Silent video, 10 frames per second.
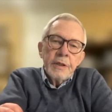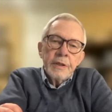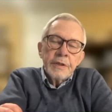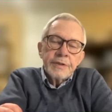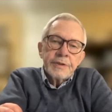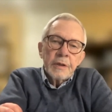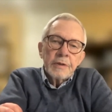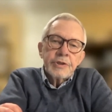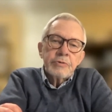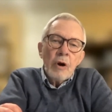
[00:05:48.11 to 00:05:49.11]
as uh,
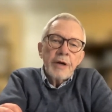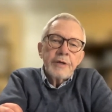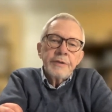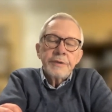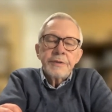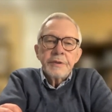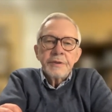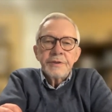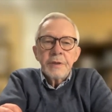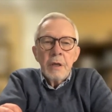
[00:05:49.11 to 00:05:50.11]
strident, as